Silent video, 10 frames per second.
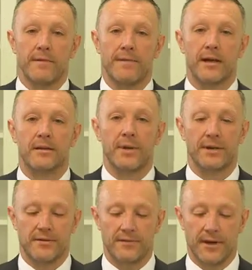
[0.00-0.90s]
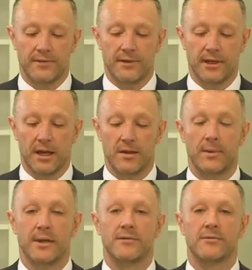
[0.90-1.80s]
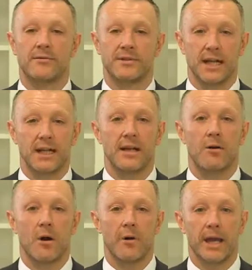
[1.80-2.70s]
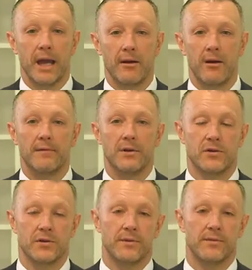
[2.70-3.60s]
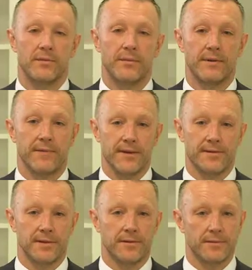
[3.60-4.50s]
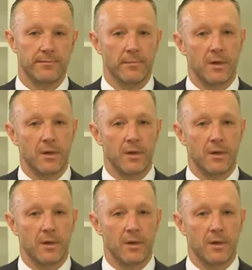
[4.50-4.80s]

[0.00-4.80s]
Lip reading: Factor-based investing has been a steadily growing area of interest from investors.